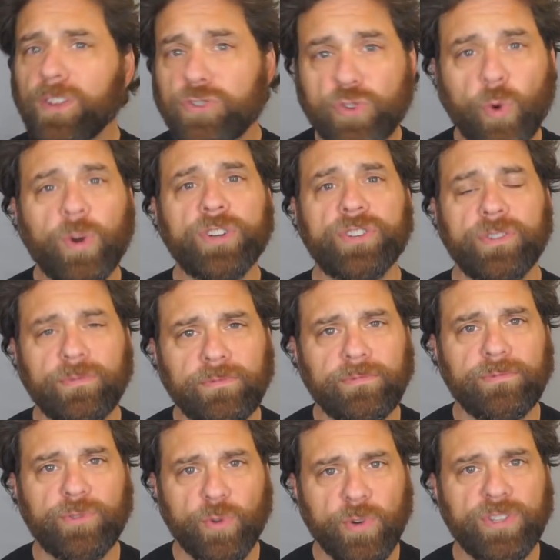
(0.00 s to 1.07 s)
George
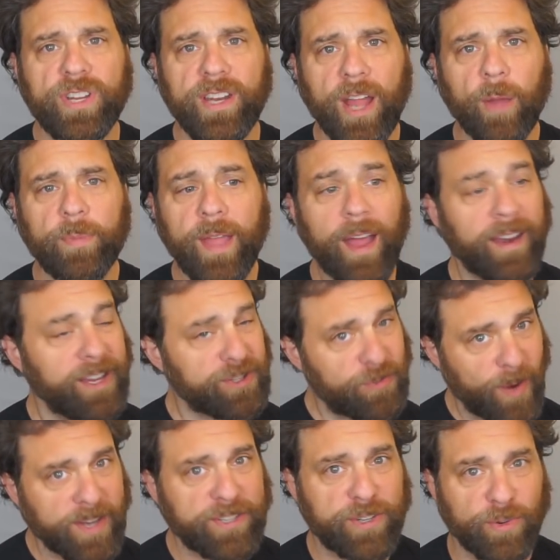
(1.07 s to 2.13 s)
can help you out. His
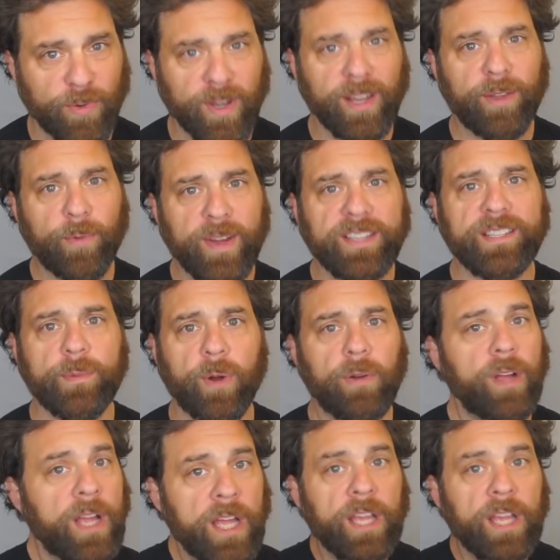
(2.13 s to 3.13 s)
rates are really reasonable.